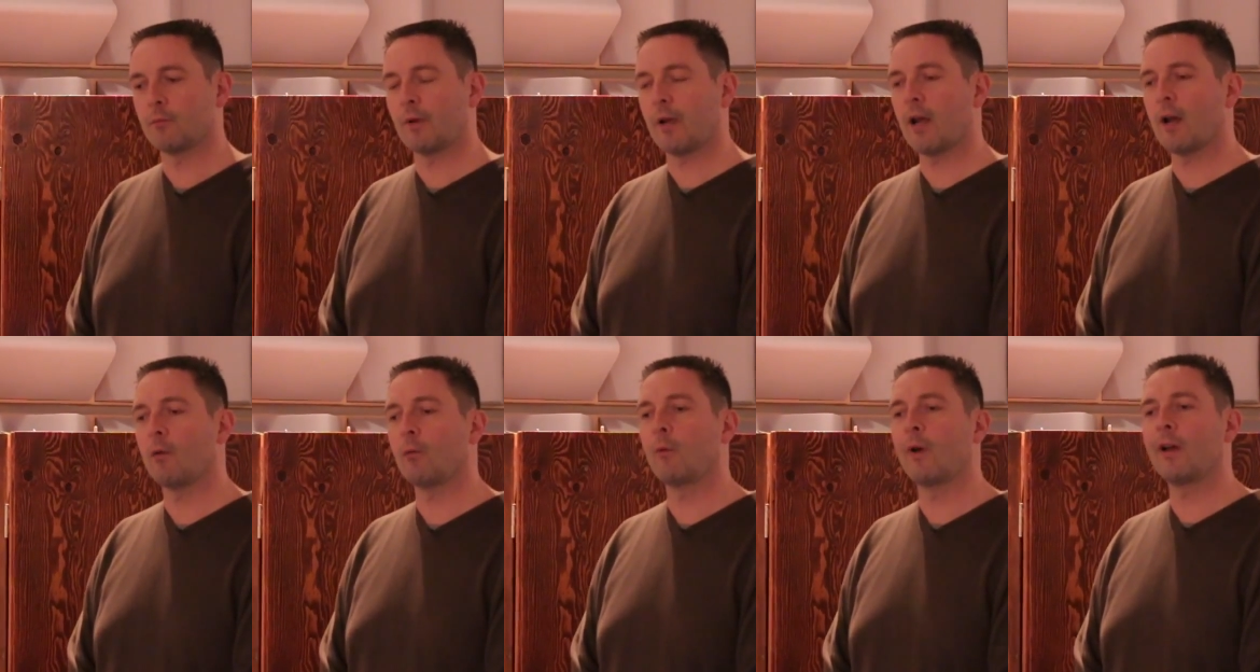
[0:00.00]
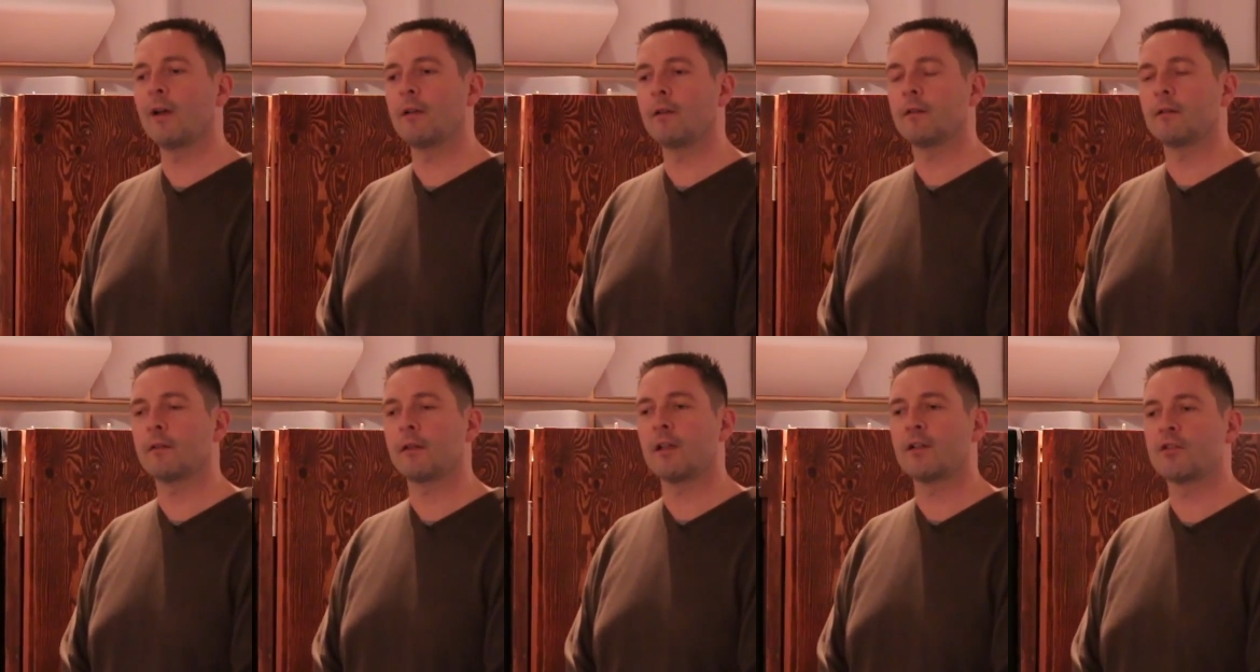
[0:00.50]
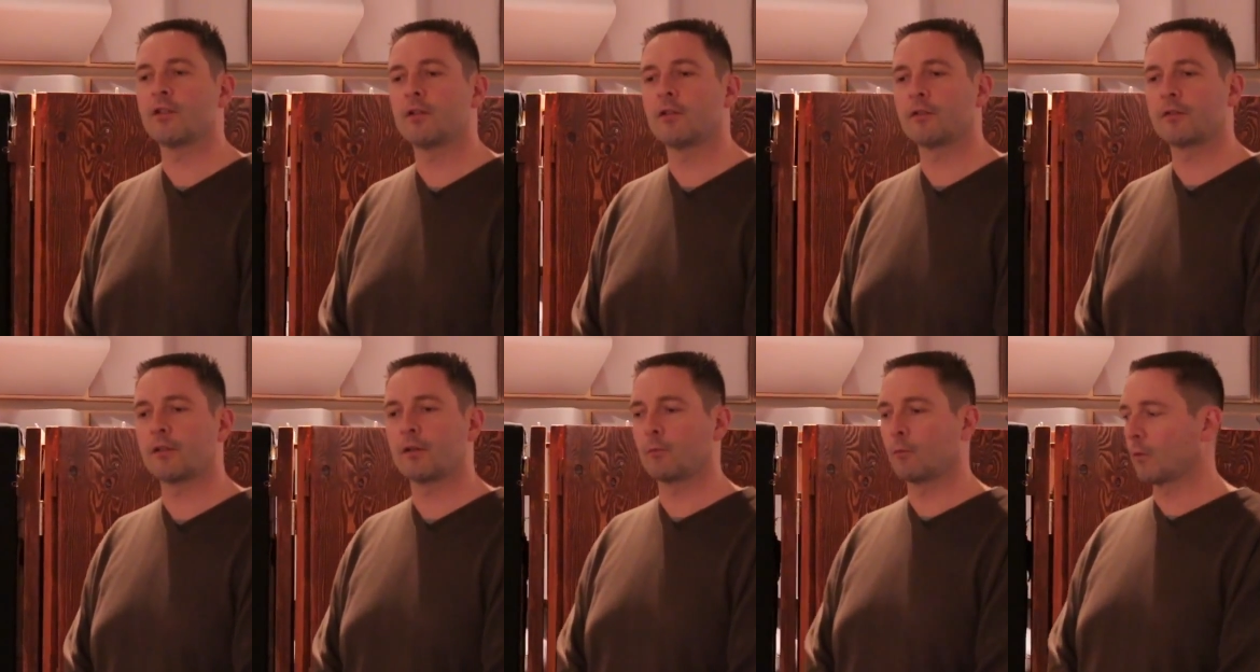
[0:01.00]
how well
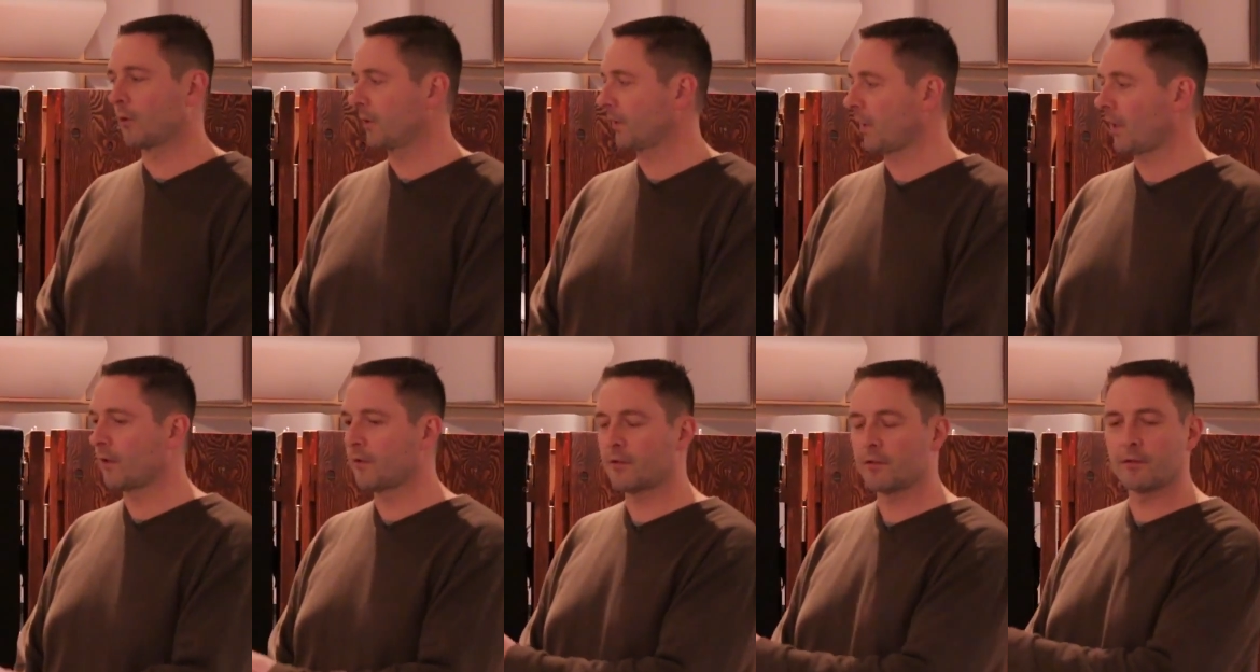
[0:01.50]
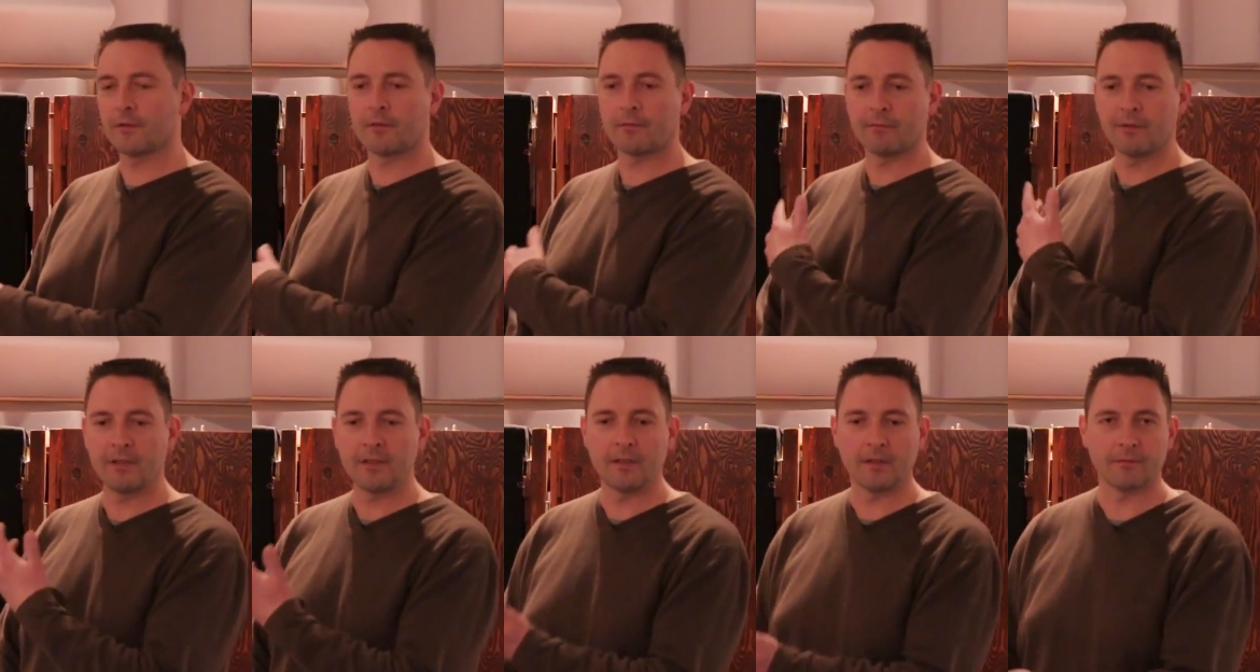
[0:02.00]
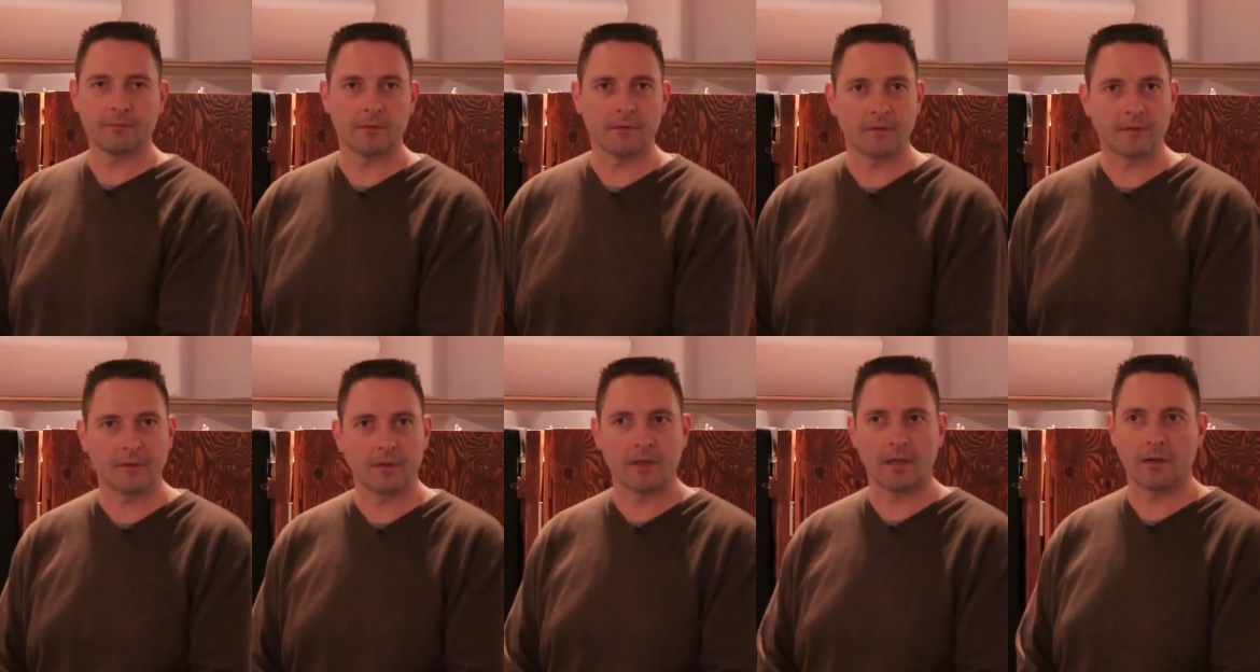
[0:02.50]
engineers can work under three
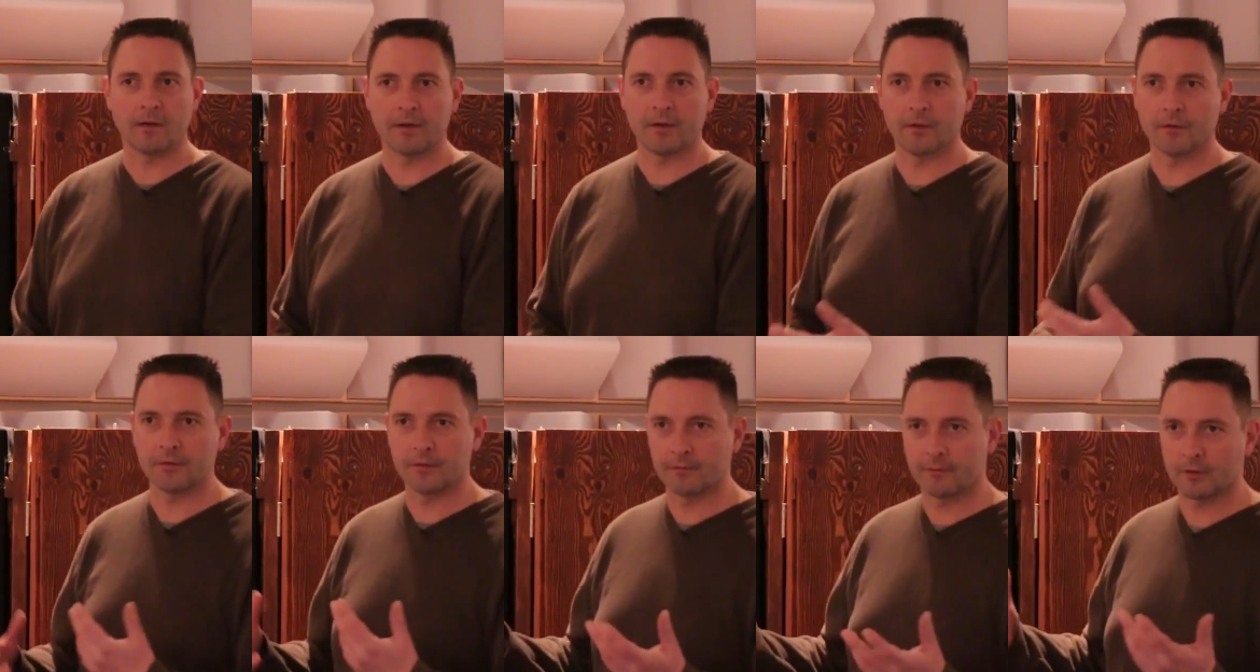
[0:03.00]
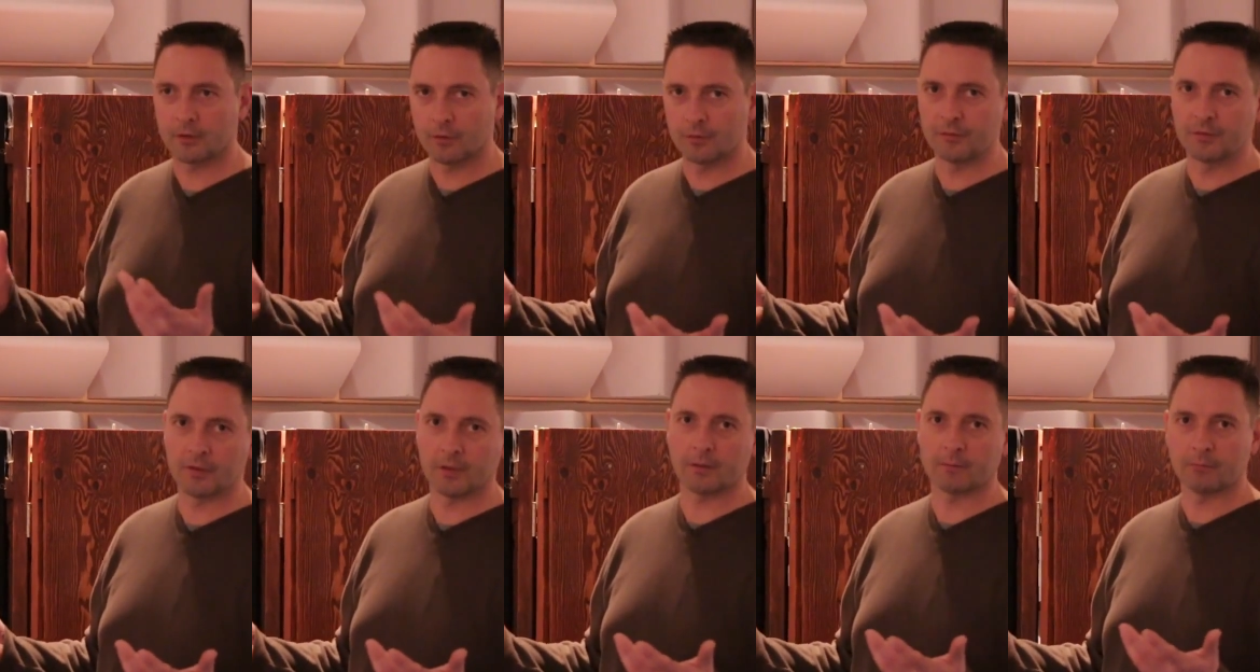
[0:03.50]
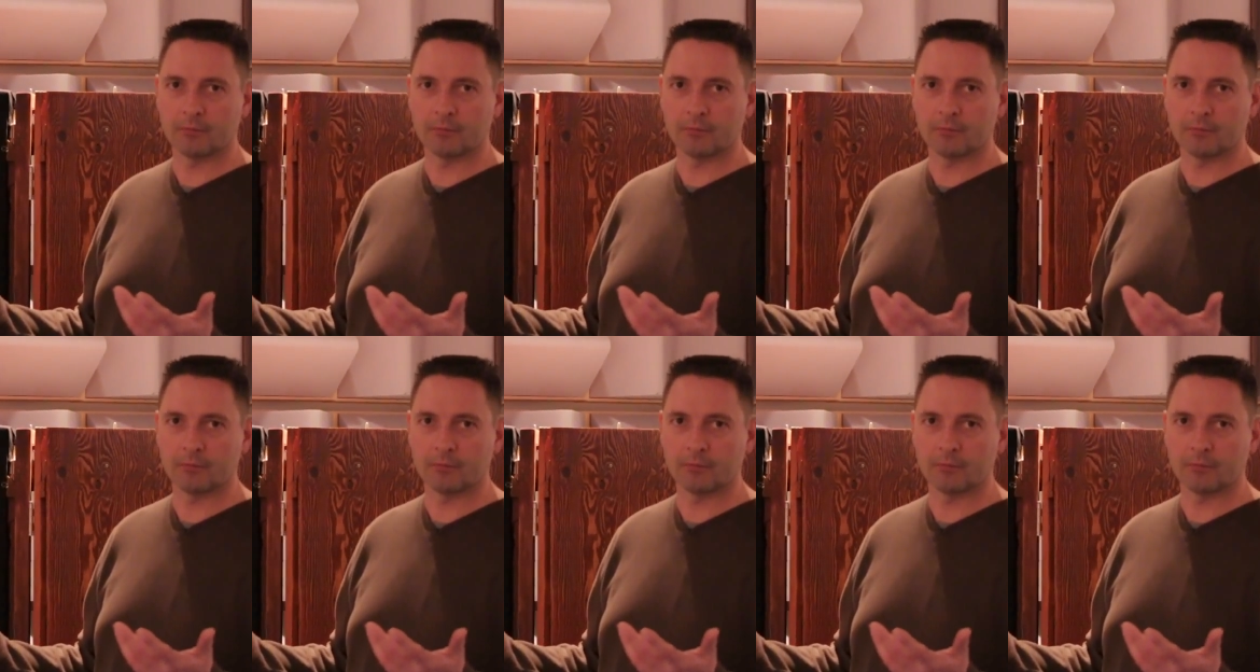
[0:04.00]
different scenarios of acoustic